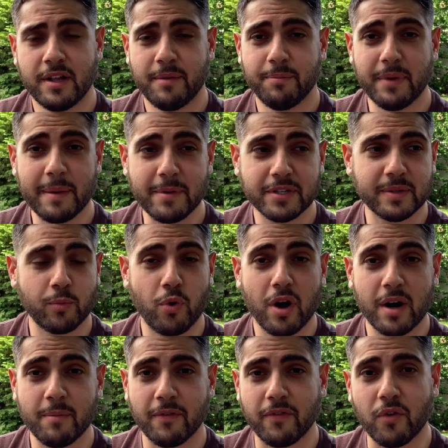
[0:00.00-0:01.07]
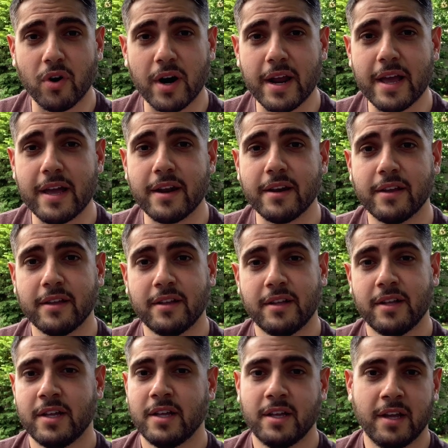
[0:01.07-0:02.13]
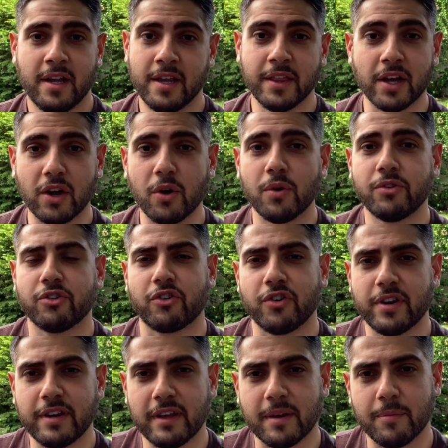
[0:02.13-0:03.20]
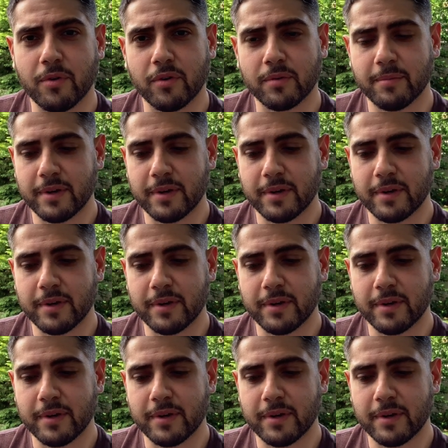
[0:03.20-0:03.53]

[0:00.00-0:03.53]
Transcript: Maybe some water beforehand, and then go into critique mode.